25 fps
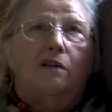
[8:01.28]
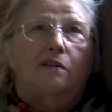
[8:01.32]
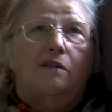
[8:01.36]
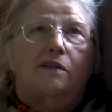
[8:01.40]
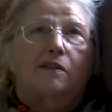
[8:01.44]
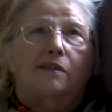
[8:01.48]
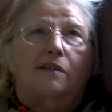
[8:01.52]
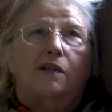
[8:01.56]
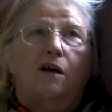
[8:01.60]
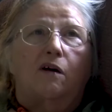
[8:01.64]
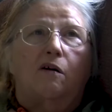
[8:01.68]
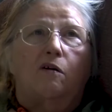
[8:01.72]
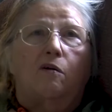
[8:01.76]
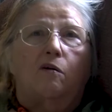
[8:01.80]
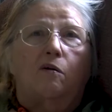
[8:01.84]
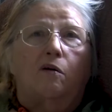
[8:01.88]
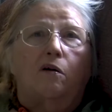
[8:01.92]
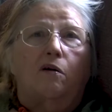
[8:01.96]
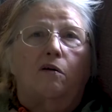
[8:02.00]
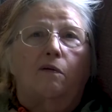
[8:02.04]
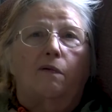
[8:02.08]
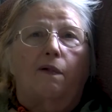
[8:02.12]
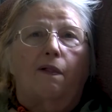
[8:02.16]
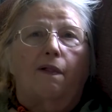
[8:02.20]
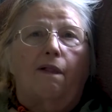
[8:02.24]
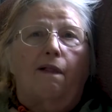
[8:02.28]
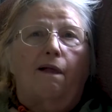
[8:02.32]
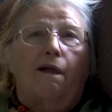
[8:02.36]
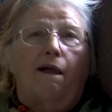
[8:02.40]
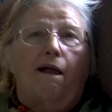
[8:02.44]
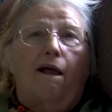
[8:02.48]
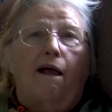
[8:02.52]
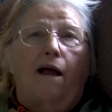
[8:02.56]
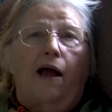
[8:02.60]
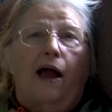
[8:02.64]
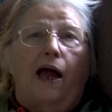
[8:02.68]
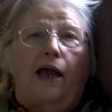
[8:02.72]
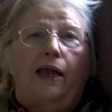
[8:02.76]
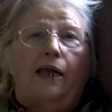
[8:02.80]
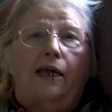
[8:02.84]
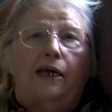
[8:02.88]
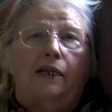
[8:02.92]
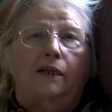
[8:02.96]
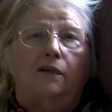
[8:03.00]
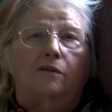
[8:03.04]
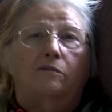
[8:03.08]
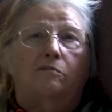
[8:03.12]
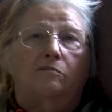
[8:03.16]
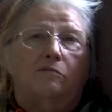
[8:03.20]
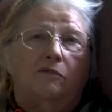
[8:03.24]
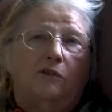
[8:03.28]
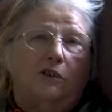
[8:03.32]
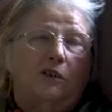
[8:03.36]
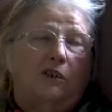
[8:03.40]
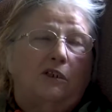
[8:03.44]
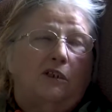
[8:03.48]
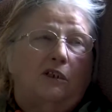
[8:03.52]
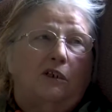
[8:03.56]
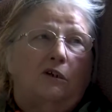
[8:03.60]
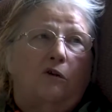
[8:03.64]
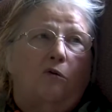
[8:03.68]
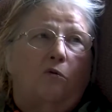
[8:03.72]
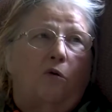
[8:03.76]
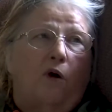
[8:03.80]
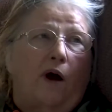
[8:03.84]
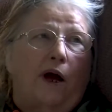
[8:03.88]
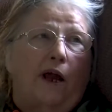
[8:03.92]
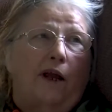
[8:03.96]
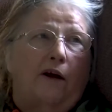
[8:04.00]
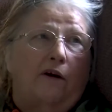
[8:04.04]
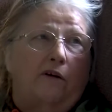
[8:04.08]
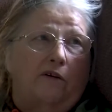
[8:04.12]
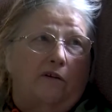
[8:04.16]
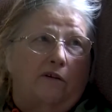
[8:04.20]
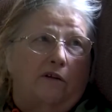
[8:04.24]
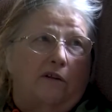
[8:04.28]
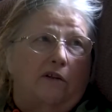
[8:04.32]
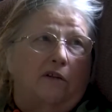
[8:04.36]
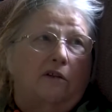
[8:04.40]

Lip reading: So I had just inquired